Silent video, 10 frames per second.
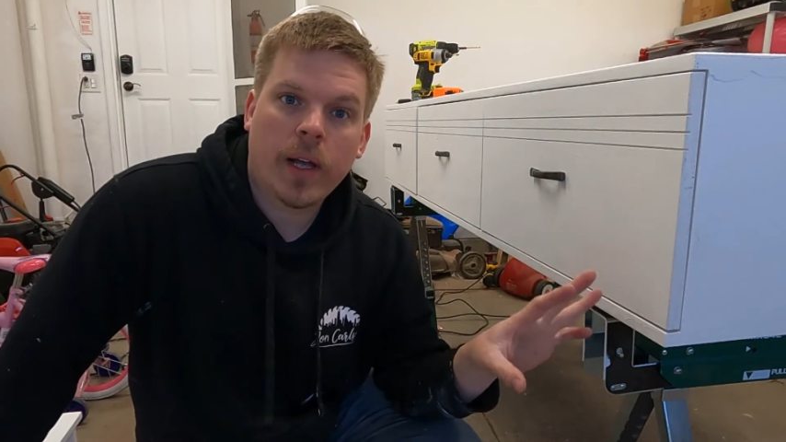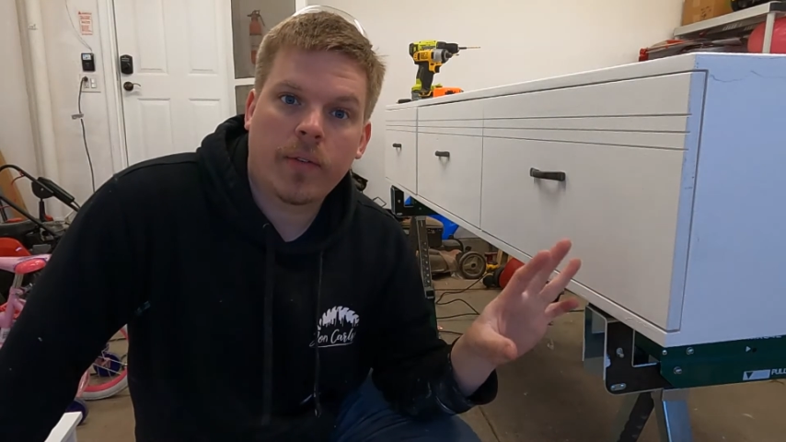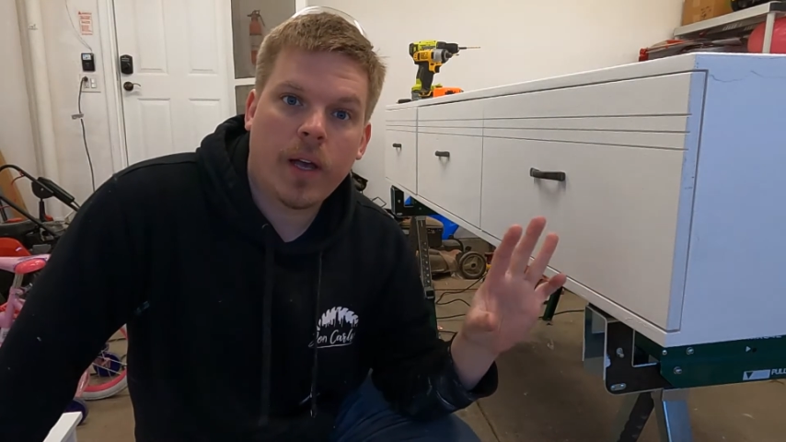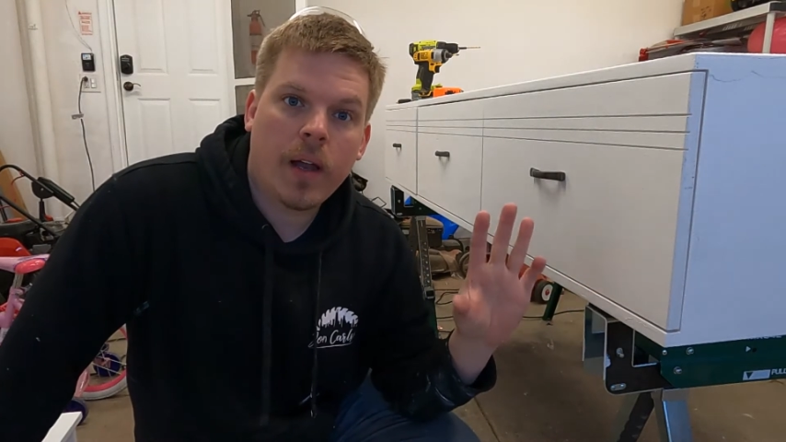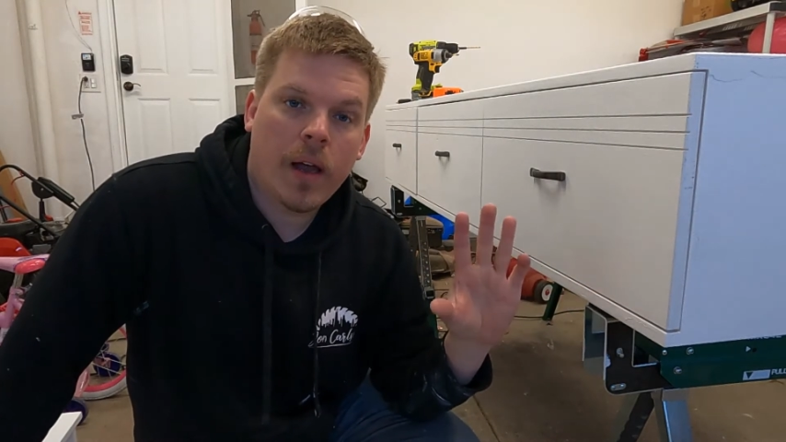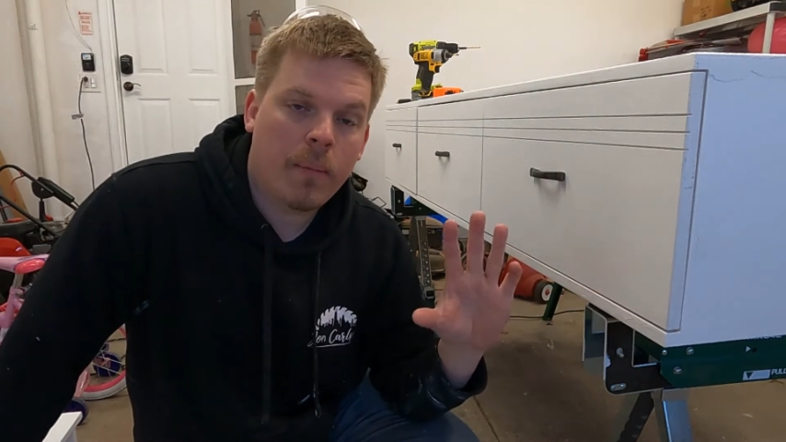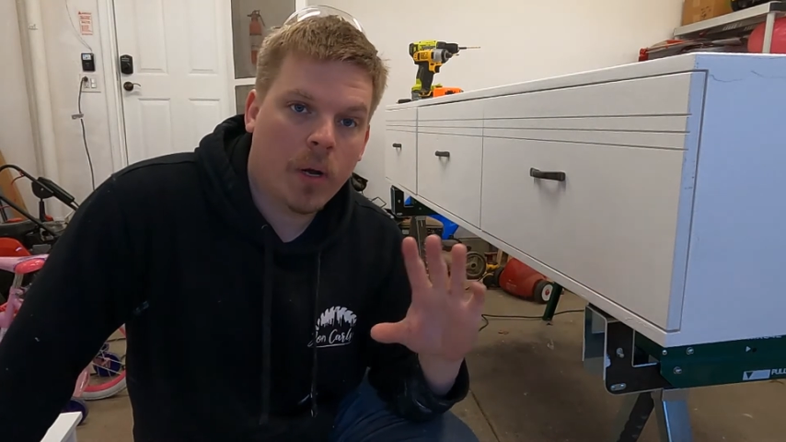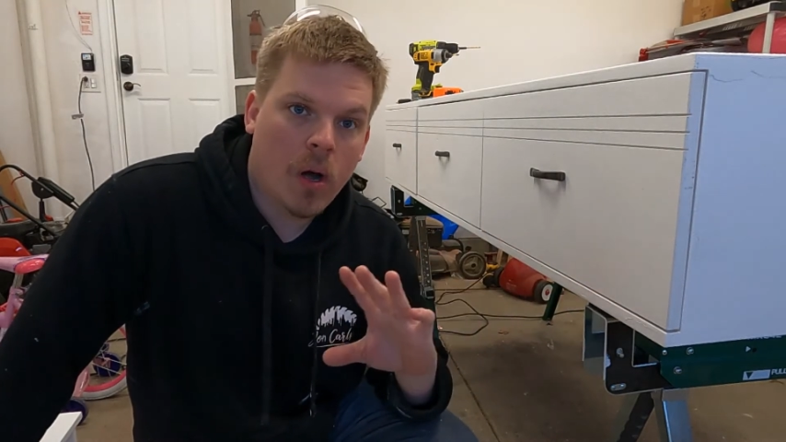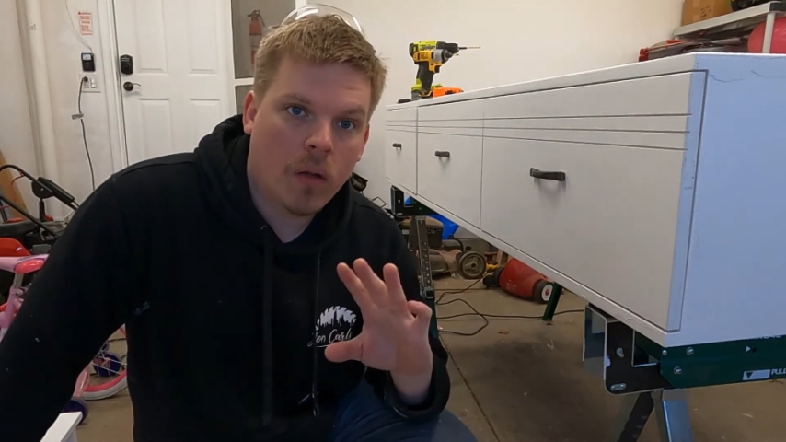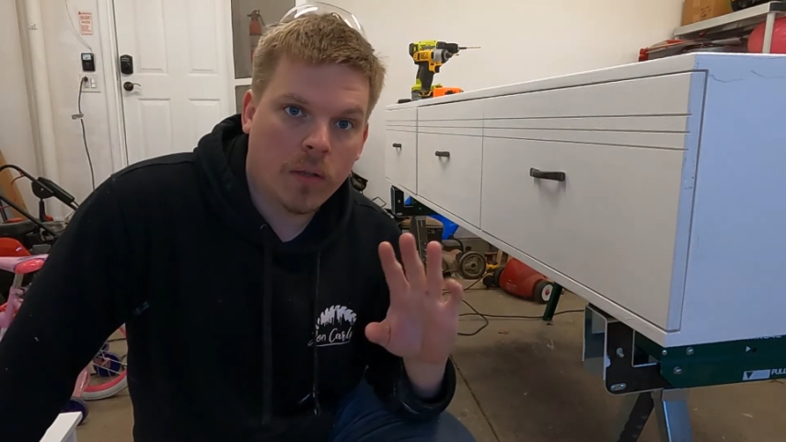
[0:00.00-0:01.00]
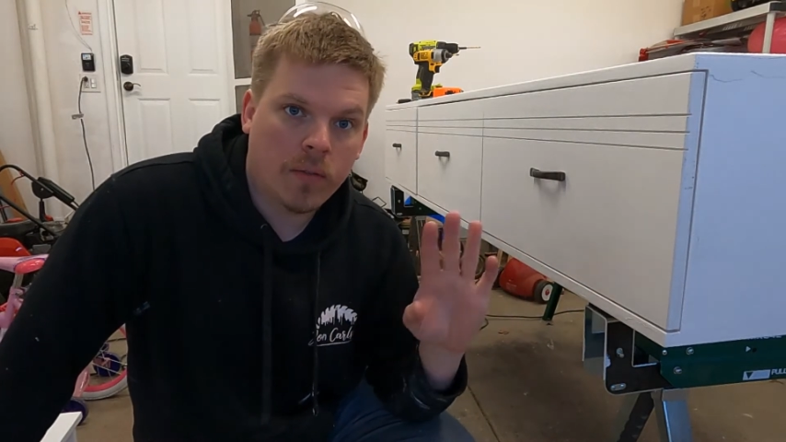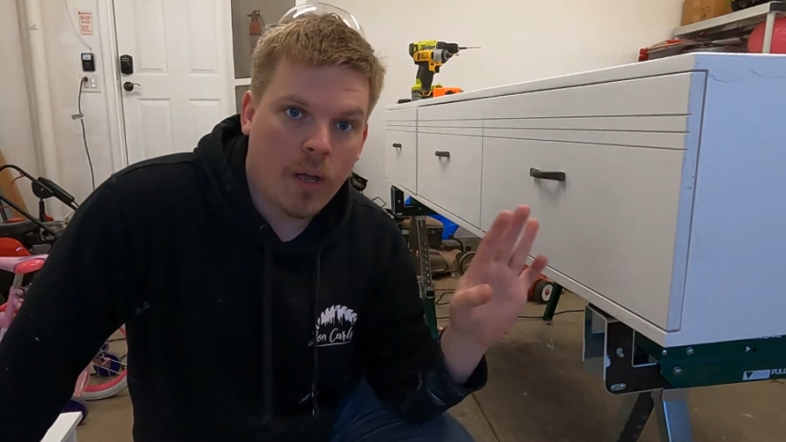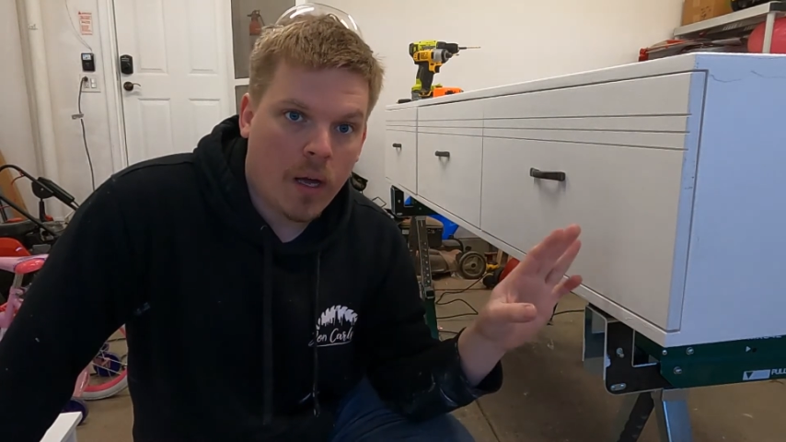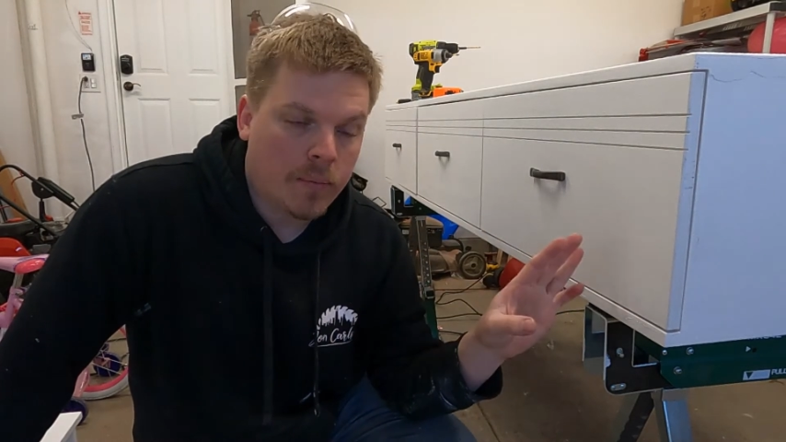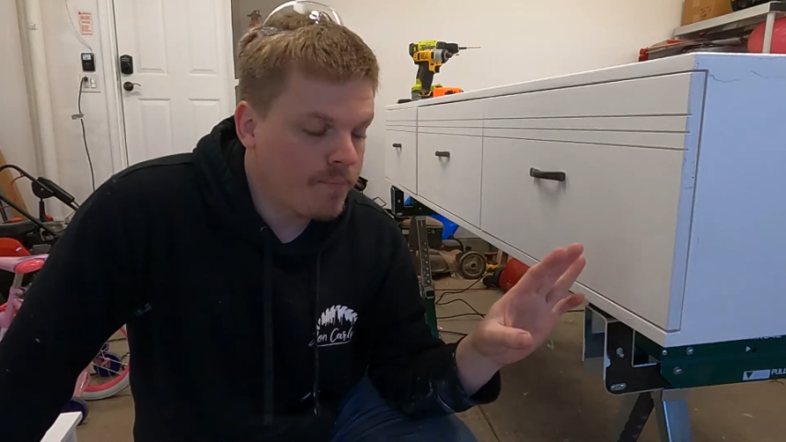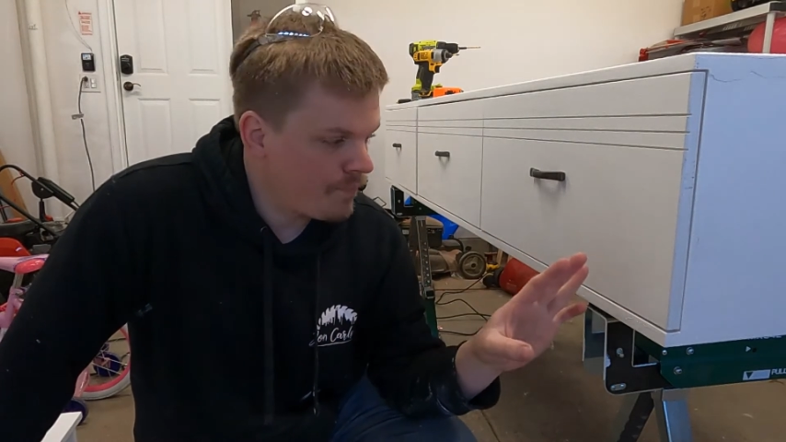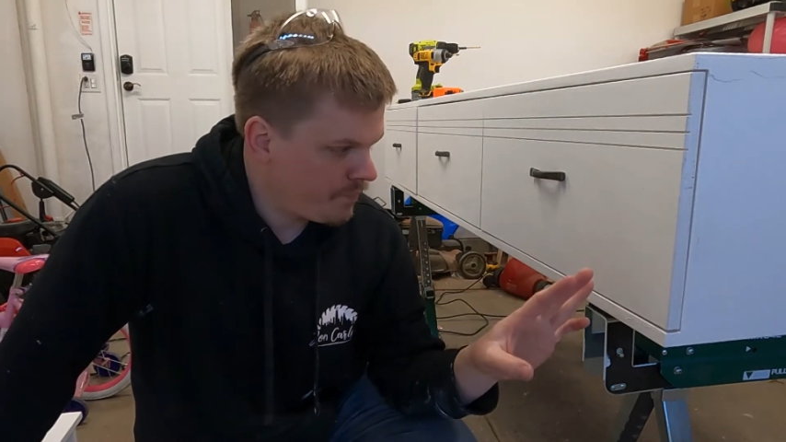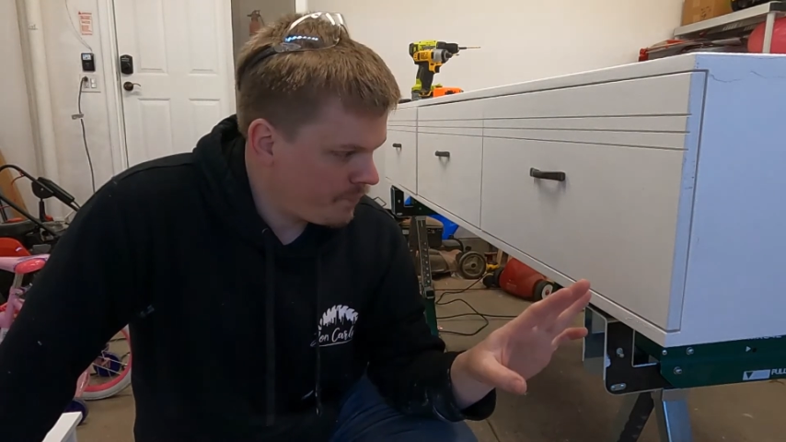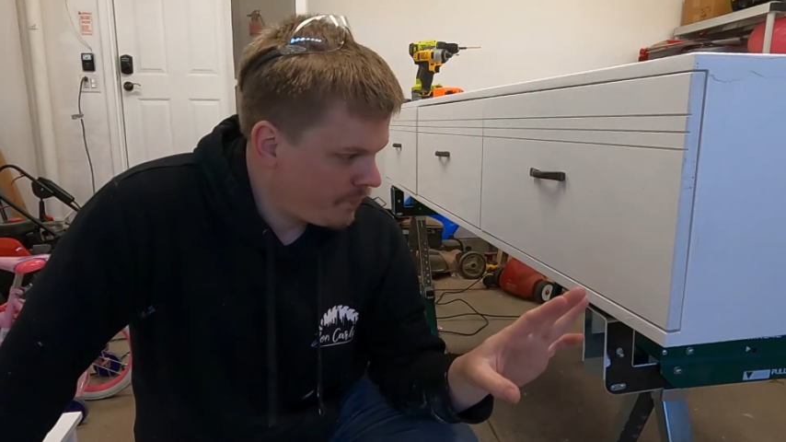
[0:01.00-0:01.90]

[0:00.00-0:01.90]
like I said, I'm going to call this done.